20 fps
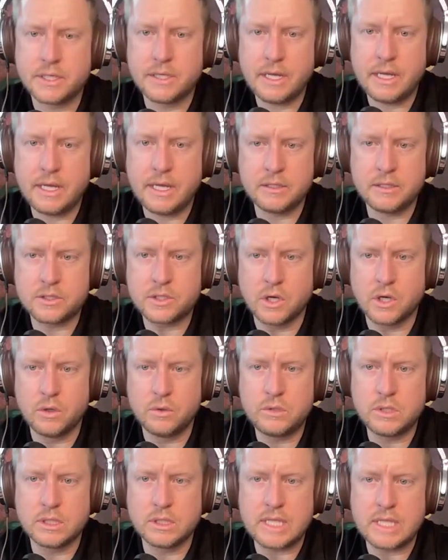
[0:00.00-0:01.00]
And so
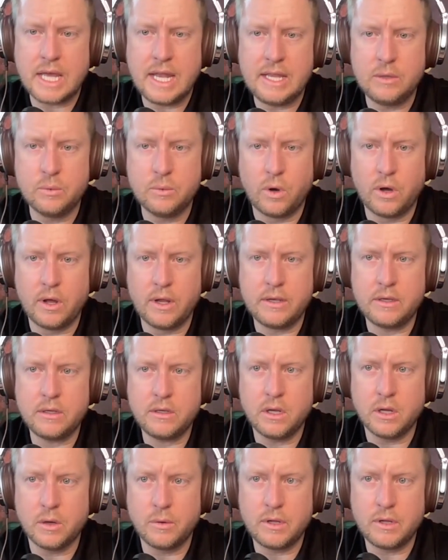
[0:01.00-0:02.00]
does anyone,
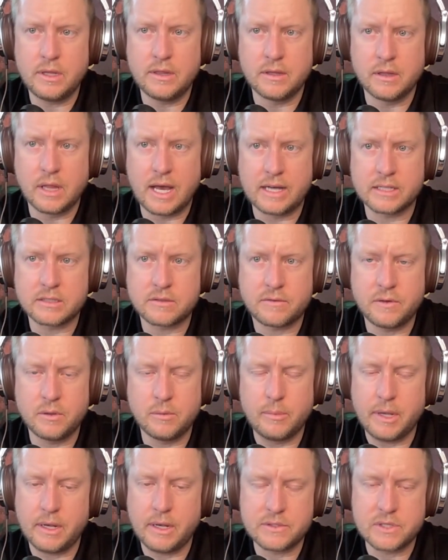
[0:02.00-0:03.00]
in the last few
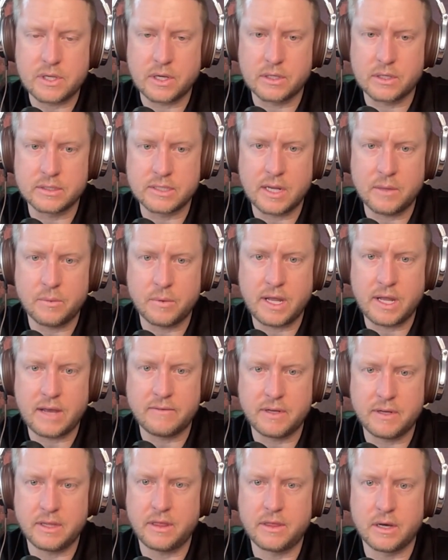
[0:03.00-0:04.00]
minutes here, does anyone have
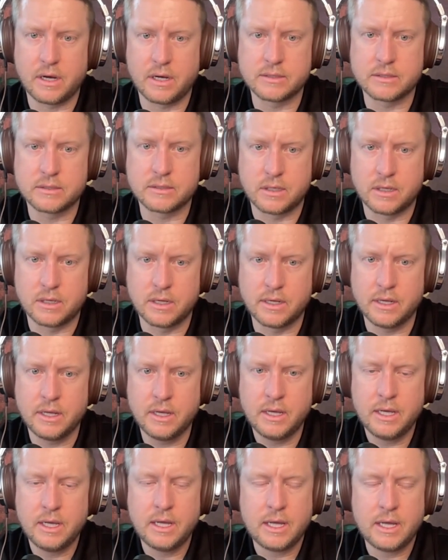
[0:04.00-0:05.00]
any thoughts on
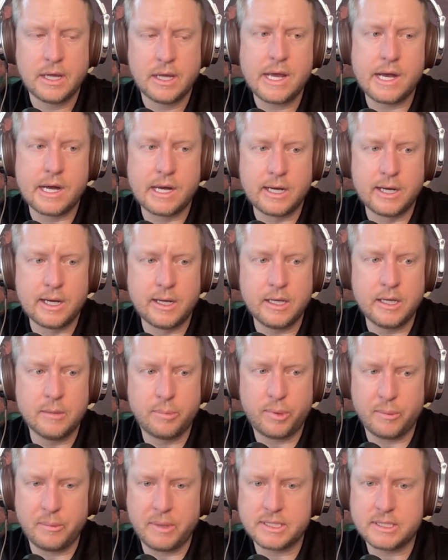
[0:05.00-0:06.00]

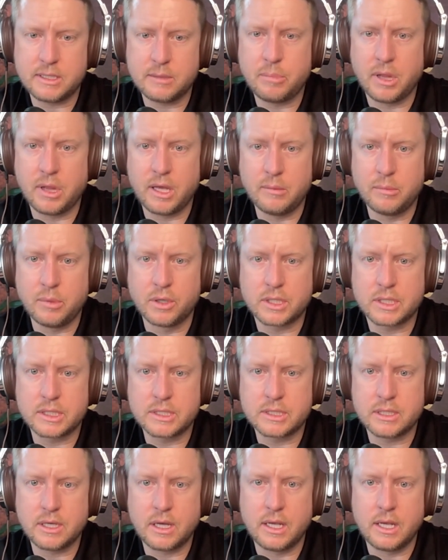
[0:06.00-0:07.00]
implementing
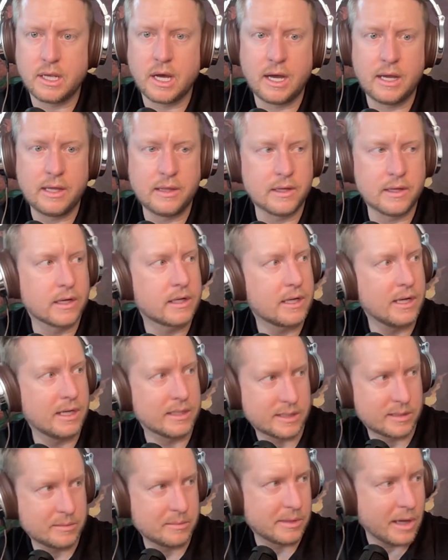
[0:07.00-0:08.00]
playbooks and either
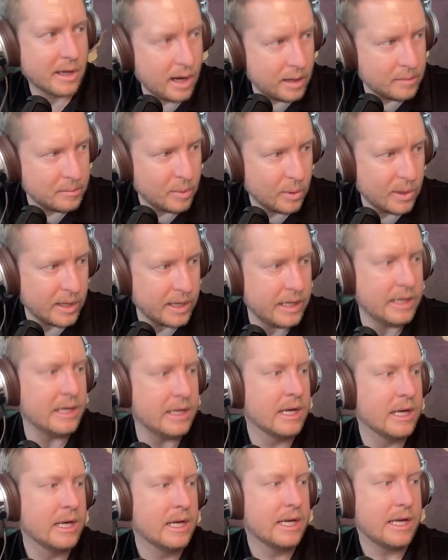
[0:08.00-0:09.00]
customer onboarding,
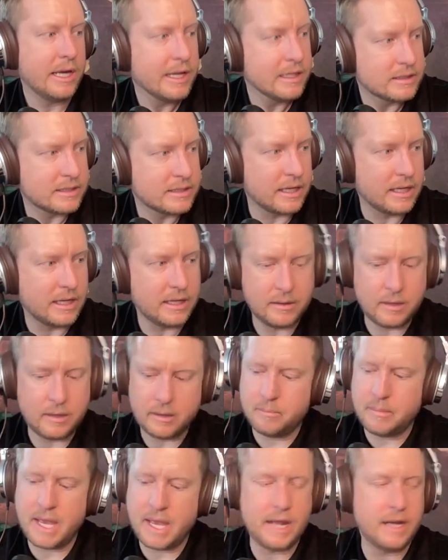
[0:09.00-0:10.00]
incident
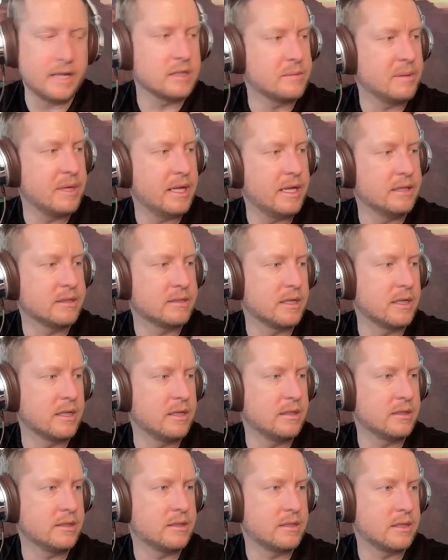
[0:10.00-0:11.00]
management,
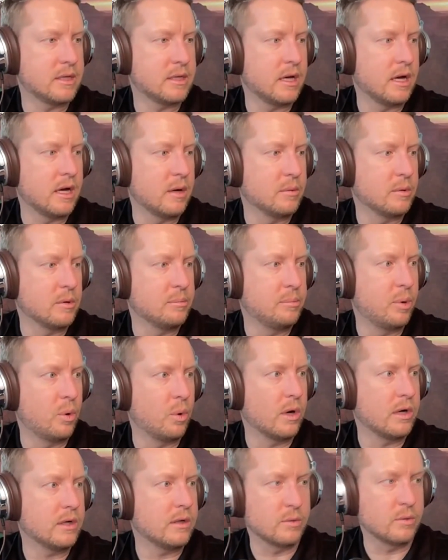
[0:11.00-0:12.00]
incident
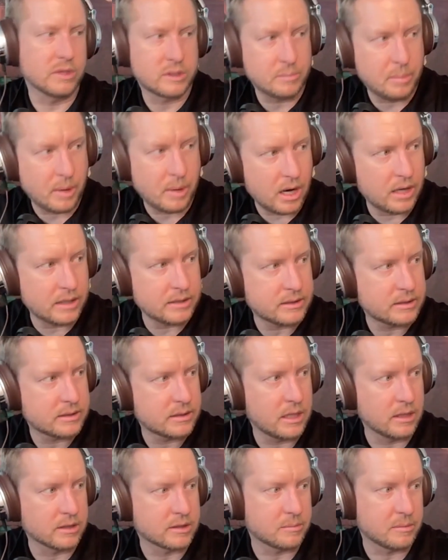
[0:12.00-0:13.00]
report response,
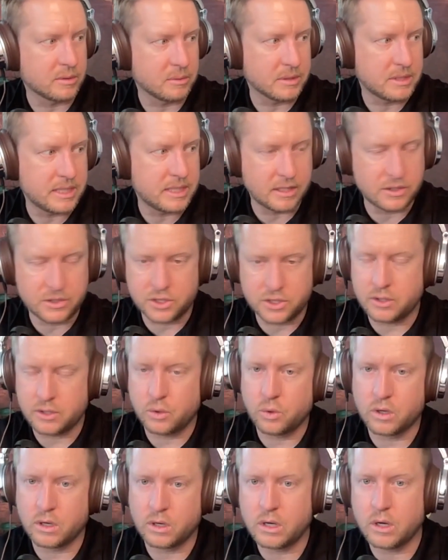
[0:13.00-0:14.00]
customer retention,
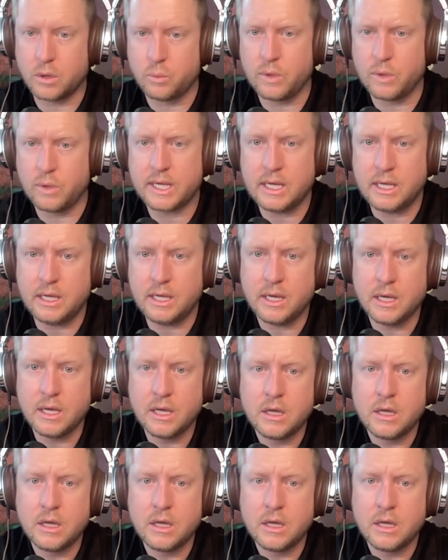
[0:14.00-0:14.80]
or a wiki